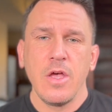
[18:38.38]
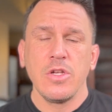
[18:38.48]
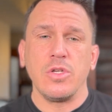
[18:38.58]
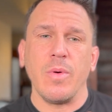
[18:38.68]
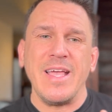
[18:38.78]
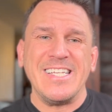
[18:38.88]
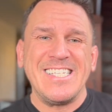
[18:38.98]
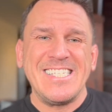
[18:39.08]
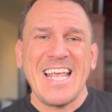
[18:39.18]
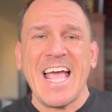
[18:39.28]
to a
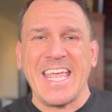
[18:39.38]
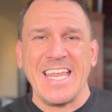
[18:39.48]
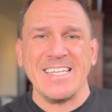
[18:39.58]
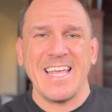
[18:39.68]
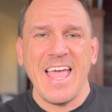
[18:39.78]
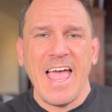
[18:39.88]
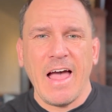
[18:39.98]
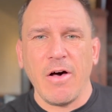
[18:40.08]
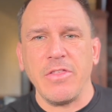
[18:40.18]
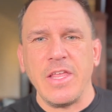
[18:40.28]
second
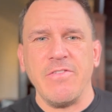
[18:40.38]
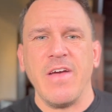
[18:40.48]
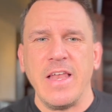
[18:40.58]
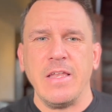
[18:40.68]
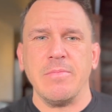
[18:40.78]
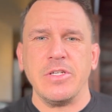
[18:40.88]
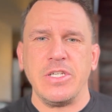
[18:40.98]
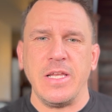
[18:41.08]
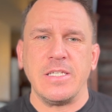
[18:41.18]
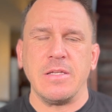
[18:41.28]
healthy vending
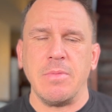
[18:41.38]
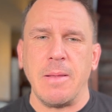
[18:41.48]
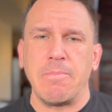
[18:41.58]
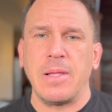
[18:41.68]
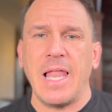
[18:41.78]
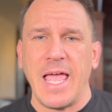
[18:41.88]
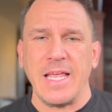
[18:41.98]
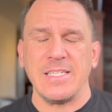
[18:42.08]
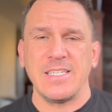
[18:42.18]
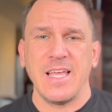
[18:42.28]
machine to be
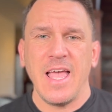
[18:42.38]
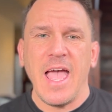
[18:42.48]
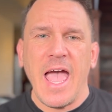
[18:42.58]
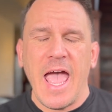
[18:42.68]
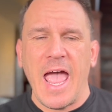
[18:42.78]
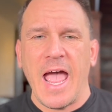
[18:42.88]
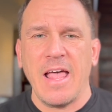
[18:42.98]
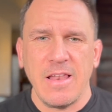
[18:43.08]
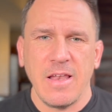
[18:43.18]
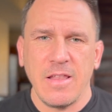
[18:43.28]
placed
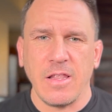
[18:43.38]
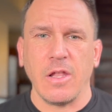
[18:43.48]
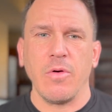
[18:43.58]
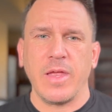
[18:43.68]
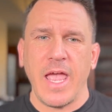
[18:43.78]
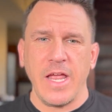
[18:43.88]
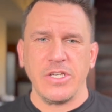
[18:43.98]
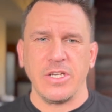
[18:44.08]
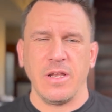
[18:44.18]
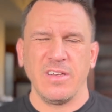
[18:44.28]
at the
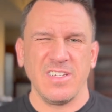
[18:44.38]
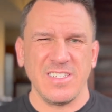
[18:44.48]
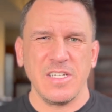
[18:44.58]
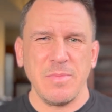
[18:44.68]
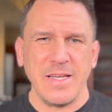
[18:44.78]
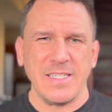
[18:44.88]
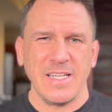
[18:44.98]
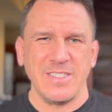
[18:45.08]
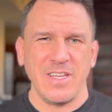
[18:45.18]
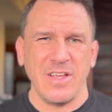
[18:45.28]
location. Does this make
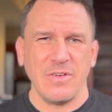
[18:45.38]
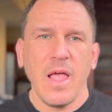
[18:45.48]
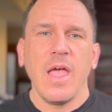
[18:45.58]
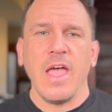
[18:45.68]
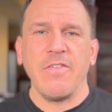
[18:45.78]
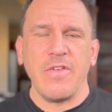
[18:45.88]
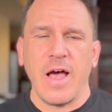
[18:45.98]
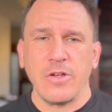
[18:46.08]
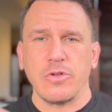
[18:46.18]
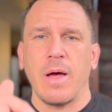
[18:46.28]
sense to you? If
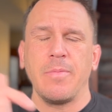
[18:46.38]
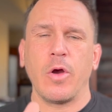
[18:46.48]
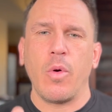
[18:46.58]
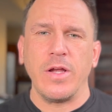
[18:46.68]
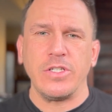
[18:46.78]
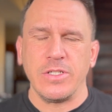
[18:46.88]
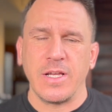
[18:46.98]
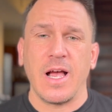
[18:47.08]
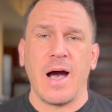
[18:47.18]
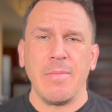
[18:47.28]
not, drop your questions
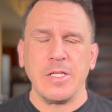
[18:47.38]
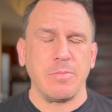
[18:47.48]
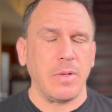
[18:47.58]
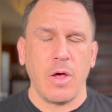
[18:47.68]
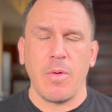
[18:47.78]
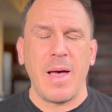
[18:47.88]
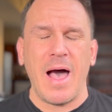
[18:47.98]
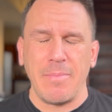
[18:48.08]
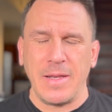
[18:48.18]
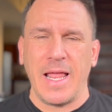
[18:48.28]
and comments below. I'm
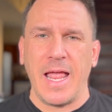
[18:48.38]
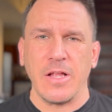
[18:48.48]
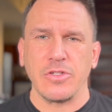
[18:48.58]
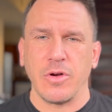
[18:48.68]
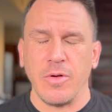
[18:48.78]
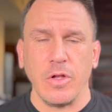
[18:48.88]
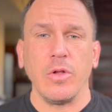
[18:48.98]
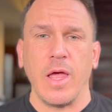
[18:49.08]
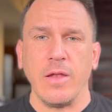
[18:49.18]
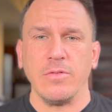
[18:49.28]
happy to answer and,
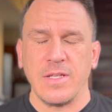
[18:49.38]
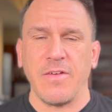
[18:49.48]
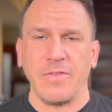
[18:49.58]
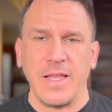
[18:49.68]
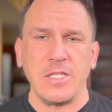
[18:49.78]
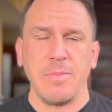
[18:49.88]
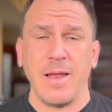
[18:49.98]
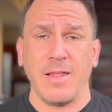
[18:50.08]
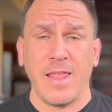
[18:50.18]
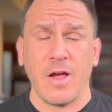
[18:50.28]
and definitely
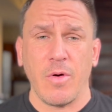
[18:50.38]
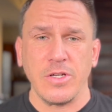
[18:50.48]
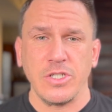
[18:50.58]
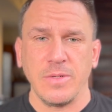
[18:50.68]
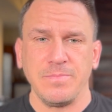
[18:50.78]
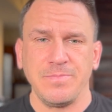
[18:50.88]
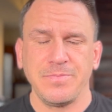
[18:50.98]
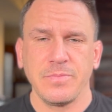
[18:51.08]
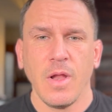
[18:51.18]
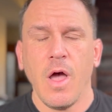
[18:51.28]
expand on that question.
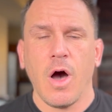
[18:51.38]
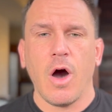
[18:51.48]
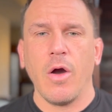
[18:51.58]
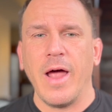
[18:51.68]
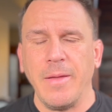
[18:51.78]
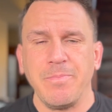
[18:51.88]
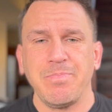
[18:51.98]
All right.